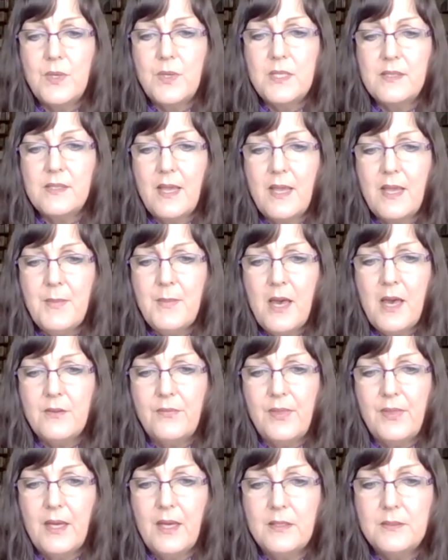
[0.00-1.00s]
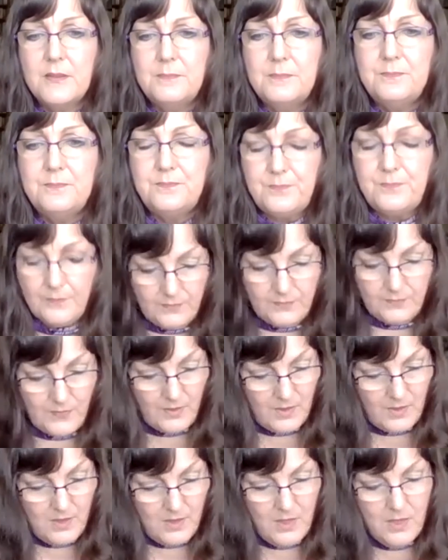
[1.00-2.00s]
came out of that.
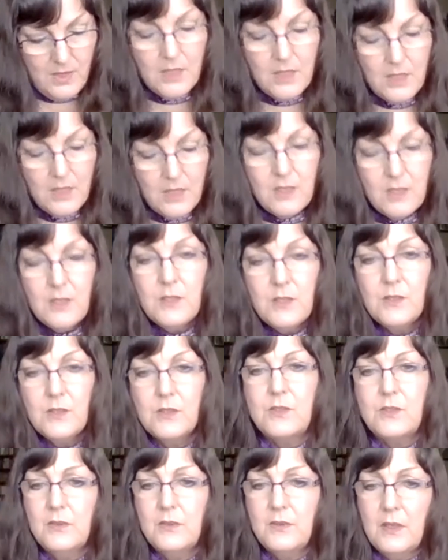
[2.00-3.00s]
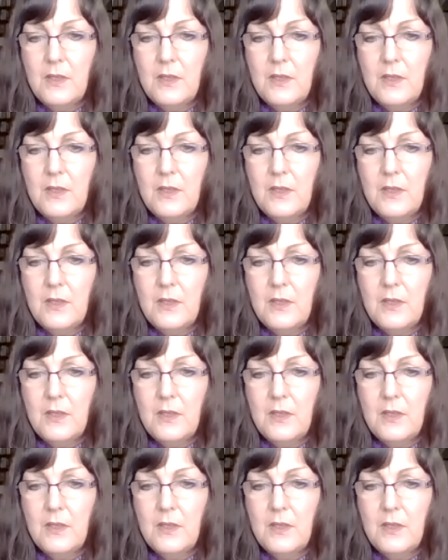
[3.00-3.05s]
So